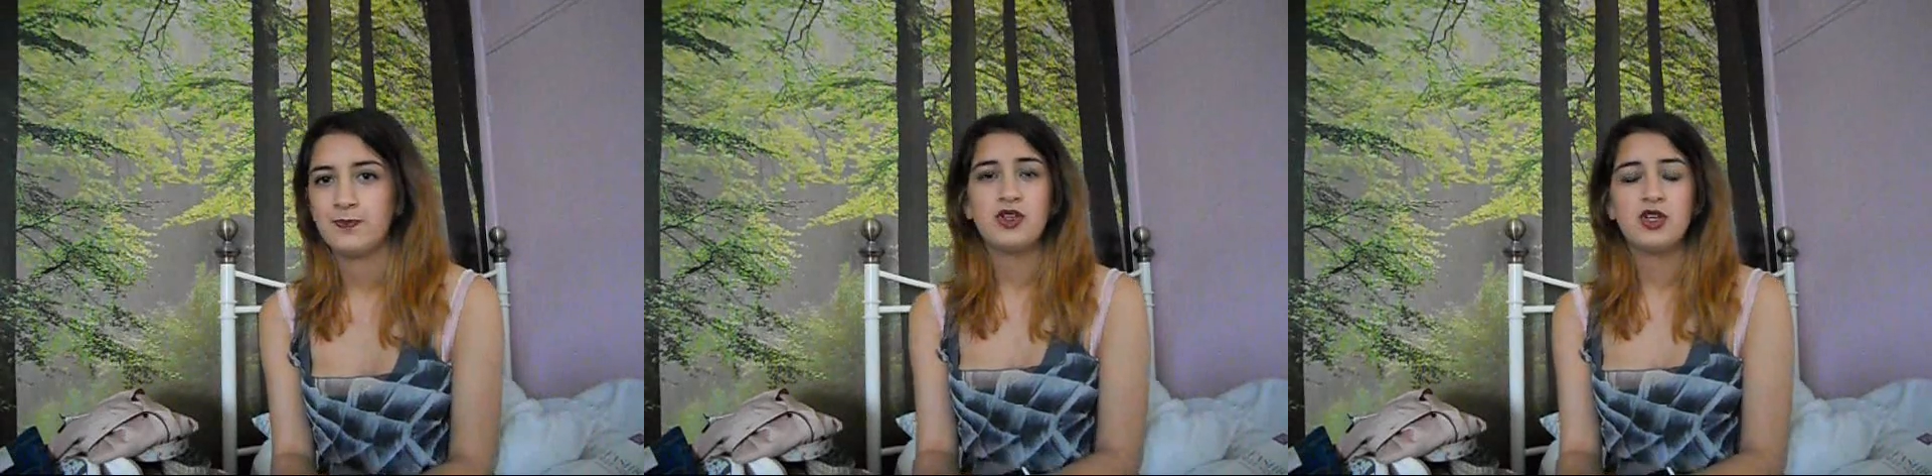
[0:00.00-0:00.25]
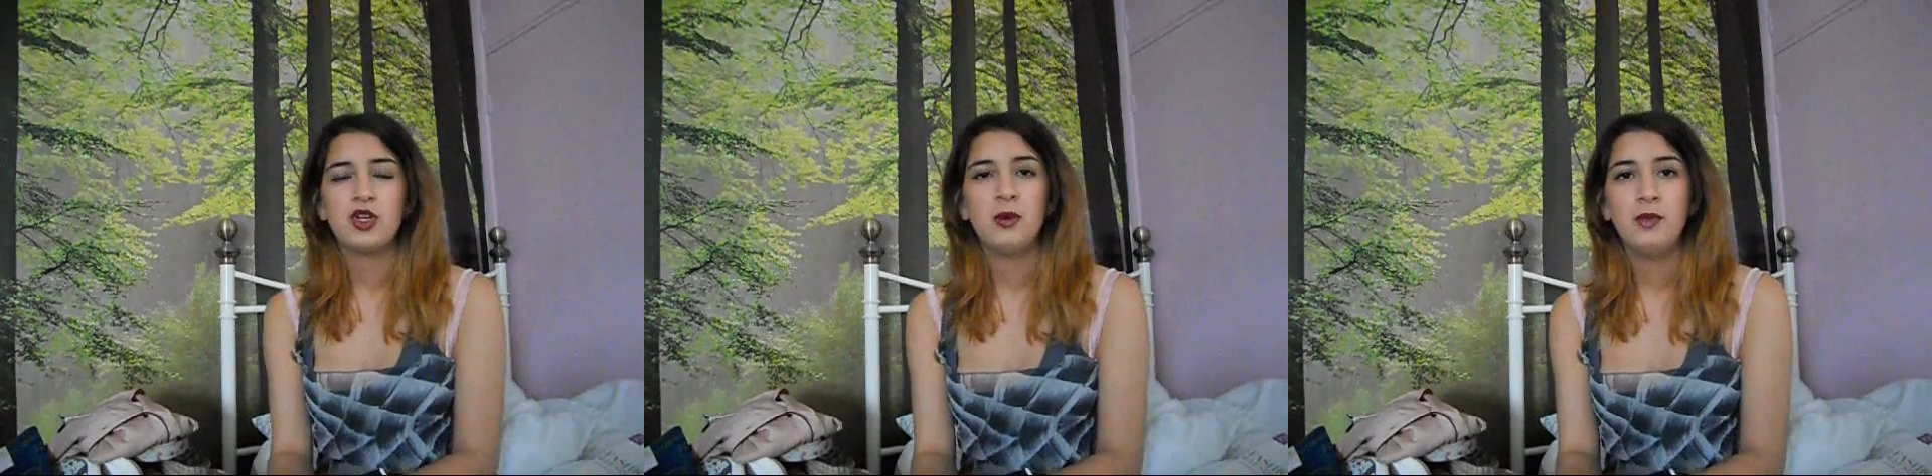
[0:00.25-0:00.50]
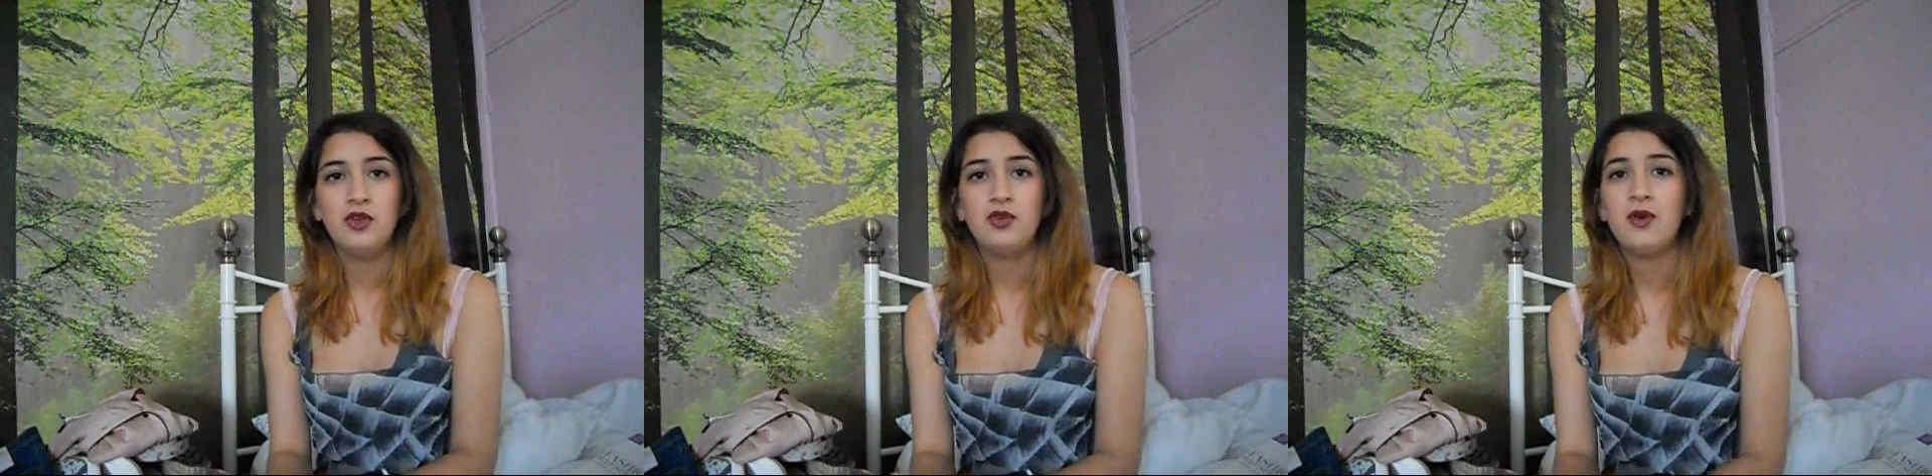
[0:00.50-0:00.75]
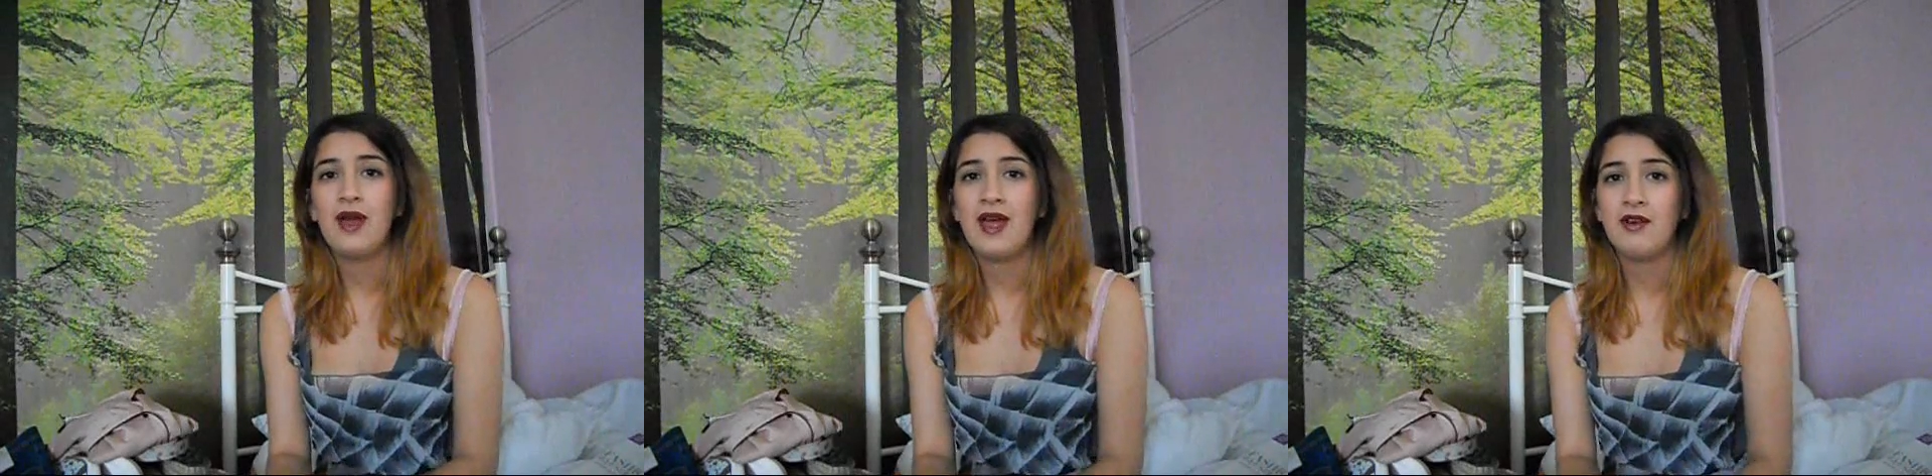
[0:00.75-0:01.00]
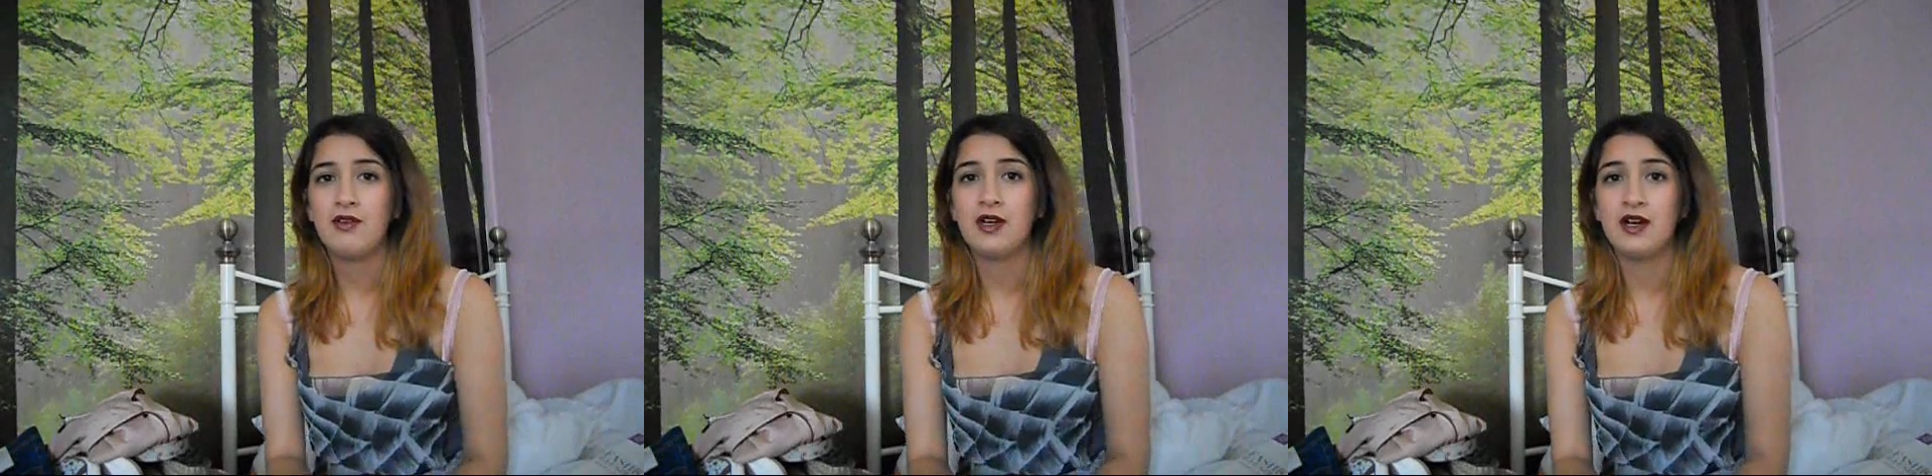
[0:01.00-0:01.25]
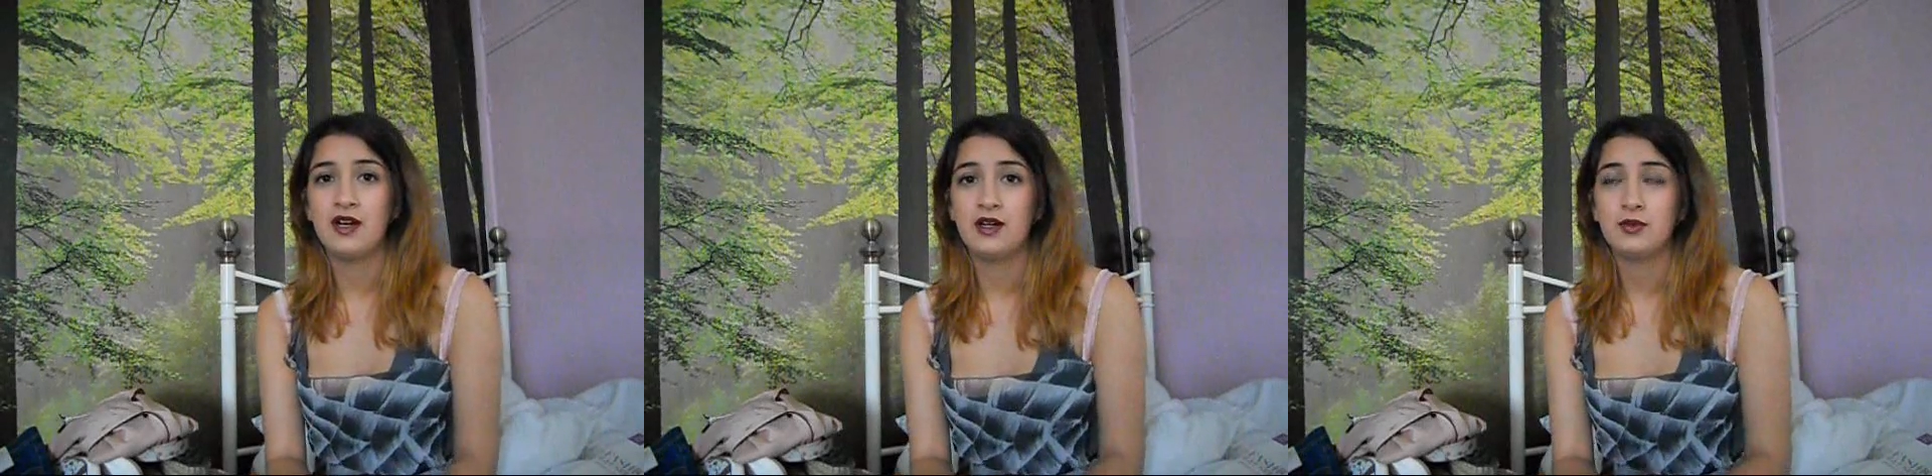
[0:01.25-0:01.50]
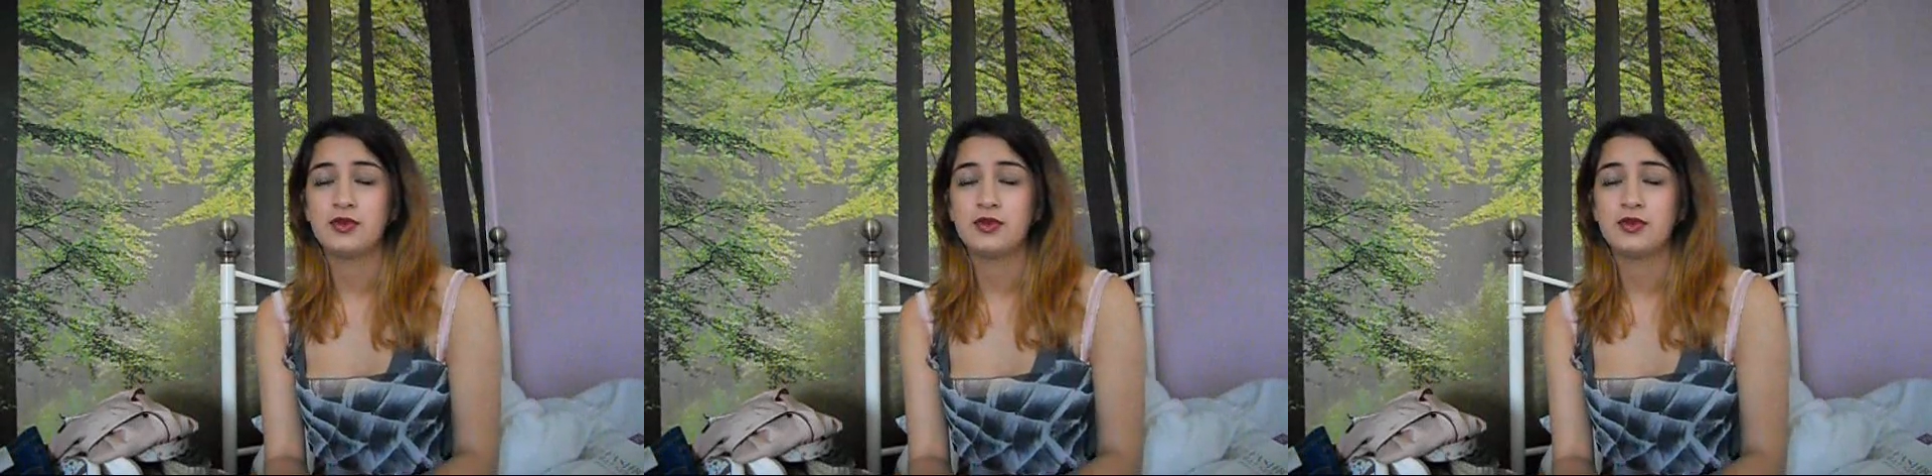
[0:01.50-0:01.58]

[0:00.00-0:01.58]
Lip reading: The communal area